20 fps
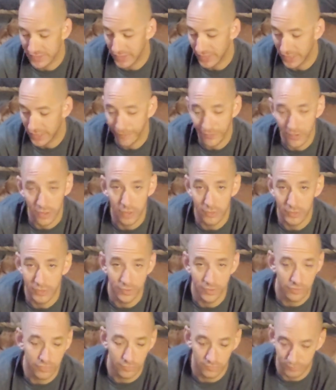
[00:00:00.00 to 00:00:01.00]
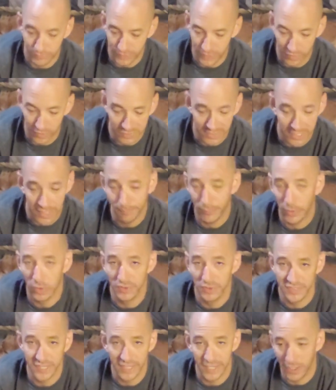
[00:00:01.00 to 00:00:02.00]
like if take
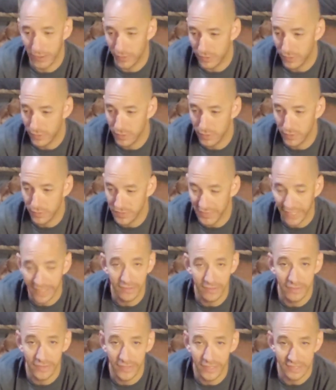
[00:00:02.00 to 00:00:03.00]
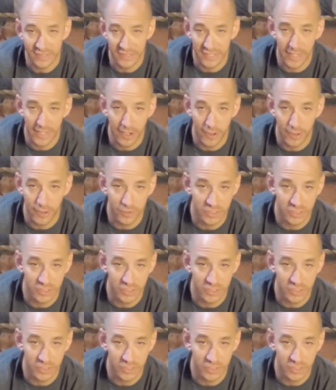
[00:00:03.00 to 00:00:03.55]
bolts out or tighten things down,